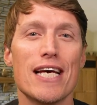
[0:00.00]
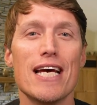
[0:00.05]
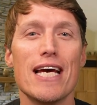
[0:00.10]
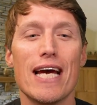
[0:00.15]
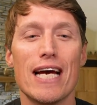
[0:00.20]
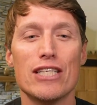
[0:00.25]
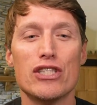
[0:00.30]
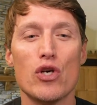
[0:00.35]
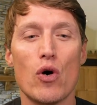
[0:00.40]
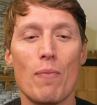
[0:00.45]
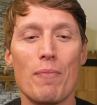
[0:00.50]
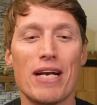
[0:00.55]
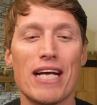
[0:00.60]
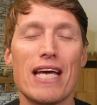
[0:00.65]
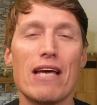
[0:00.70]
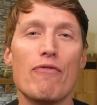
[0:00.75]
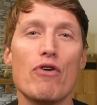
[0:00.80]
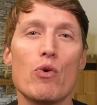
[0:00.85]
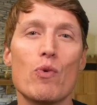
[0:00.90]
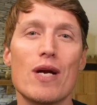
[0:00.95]
And so I'm going to
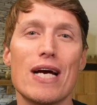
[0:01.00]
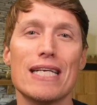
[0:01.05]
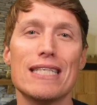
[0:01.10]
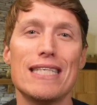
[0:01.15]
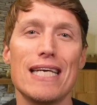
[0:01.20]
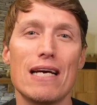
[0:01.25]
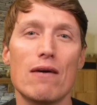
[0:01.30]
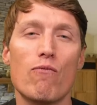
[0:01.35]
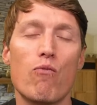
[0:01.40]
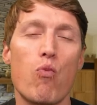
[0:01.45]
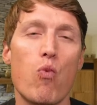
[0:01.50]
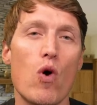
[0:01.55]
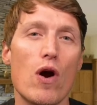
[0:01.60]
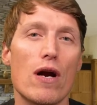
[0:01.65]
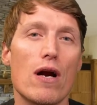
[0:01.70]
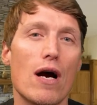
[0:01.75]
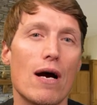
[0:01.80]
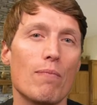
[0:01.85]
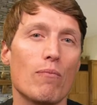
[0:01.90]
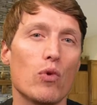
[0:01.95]
give you an idea of
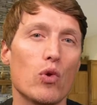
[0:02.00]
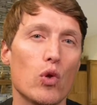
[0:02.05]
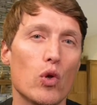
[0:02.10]
where I'm